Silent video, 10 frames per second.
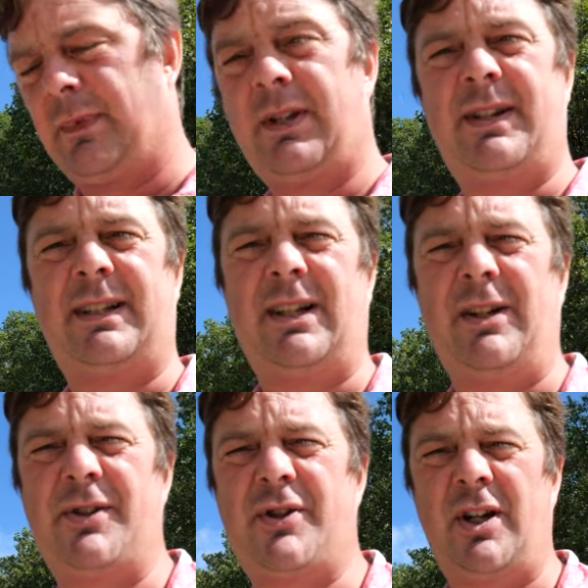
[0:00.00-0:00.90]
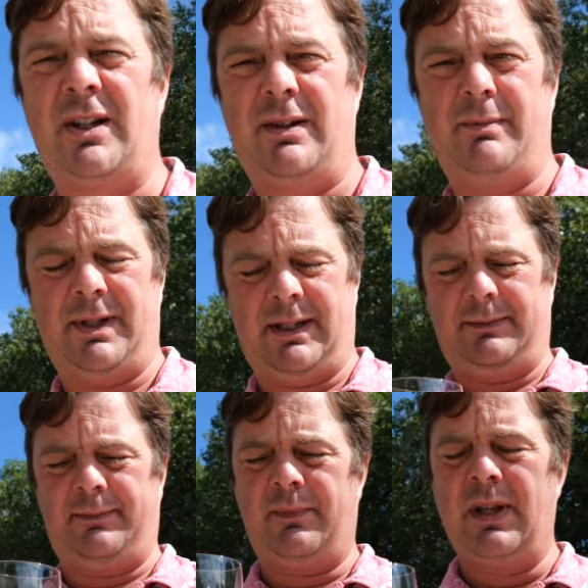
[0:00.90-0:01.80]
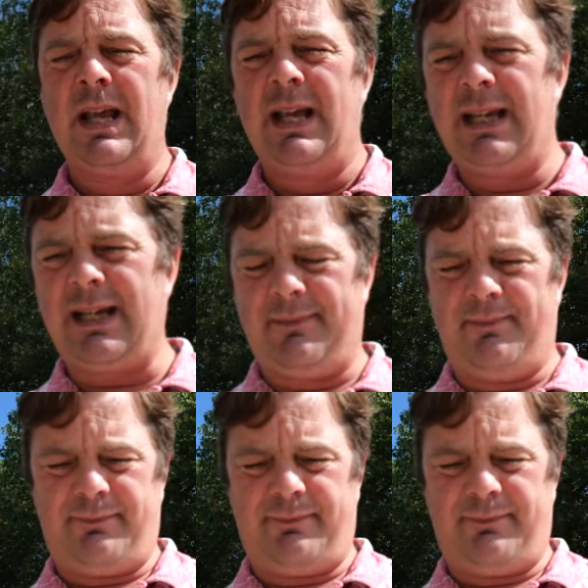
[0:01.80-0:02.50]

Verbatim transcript: Stick that on silent a minute. Yeah.